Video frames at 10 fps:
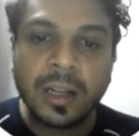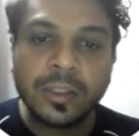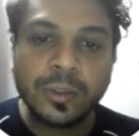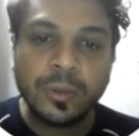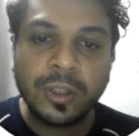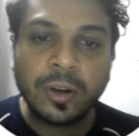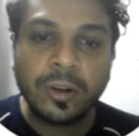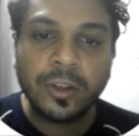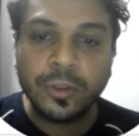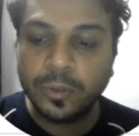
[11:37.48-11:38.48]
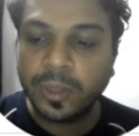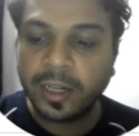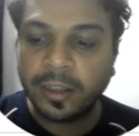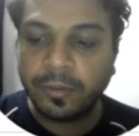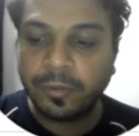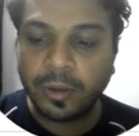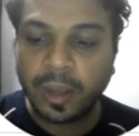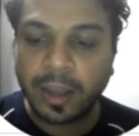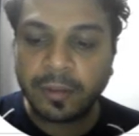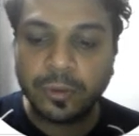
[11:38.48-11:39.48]
So in order to do that, therefore,
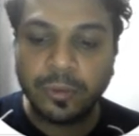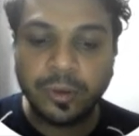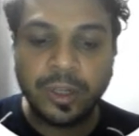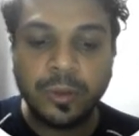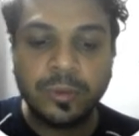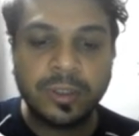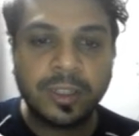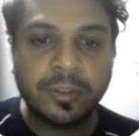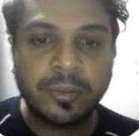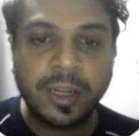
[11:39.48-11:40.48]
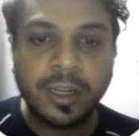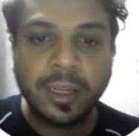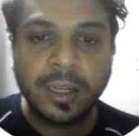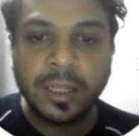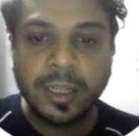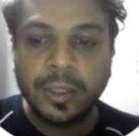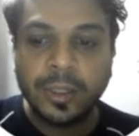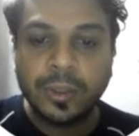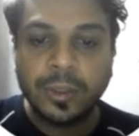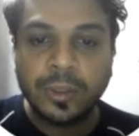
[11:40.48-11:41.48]
you have to reduce this, right?
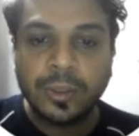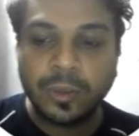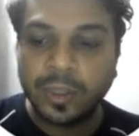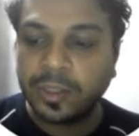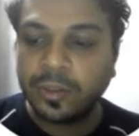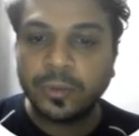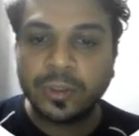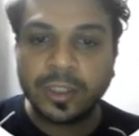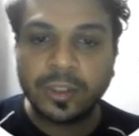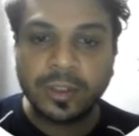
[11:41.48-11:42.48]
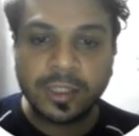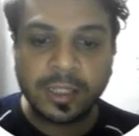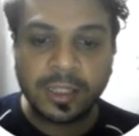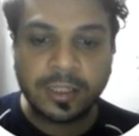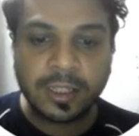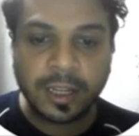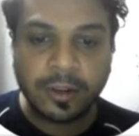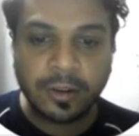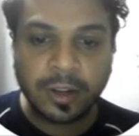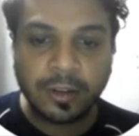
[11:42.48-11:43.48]
So this, of course, as you can see, is
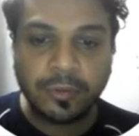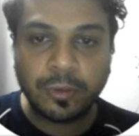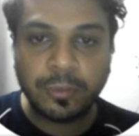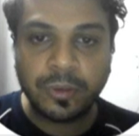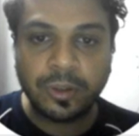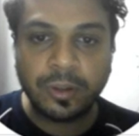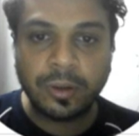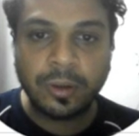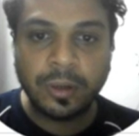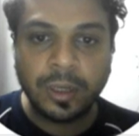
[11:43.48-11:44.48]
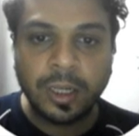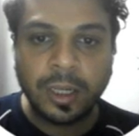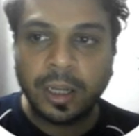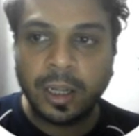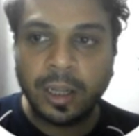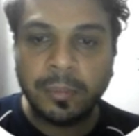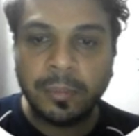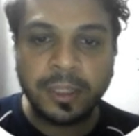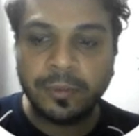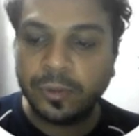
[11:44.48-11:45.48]
taken directly from here.
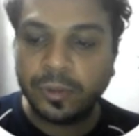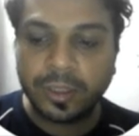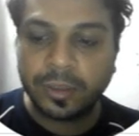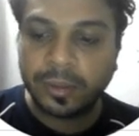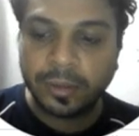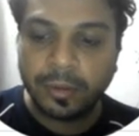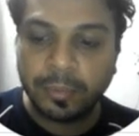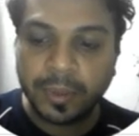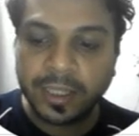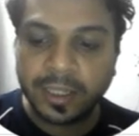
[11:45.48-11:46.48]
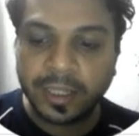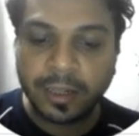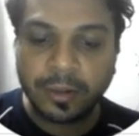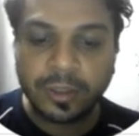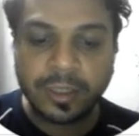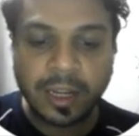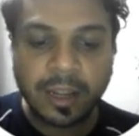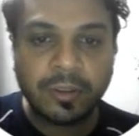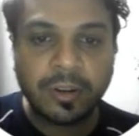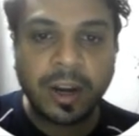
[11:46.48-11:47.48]
But if you just replace it and you just
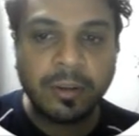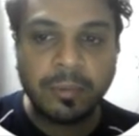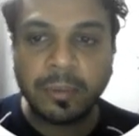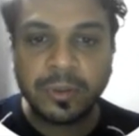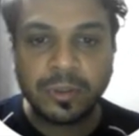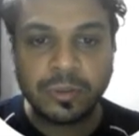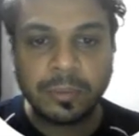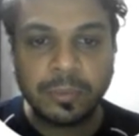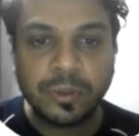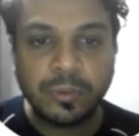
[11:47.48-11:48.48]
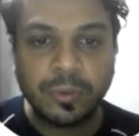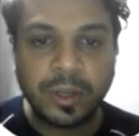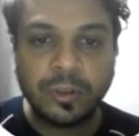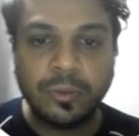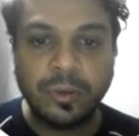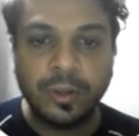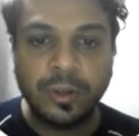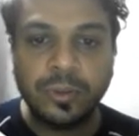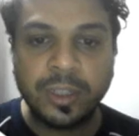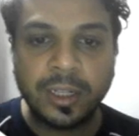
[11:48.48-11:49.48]
have a random number, so suppose you were to
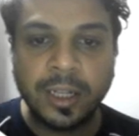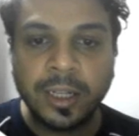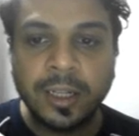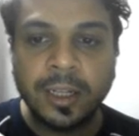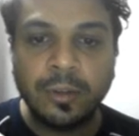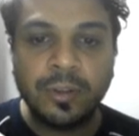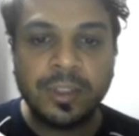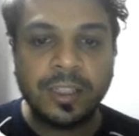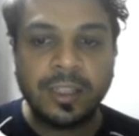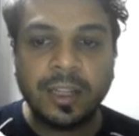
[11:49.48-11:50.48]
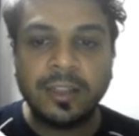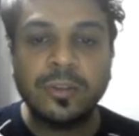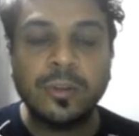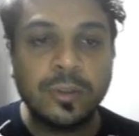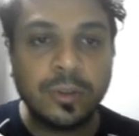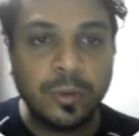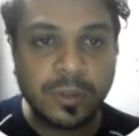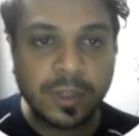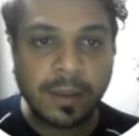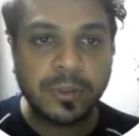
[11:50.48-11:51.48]
reduce it, you will see that this also
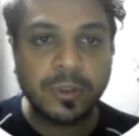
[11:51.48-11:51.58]
goes up.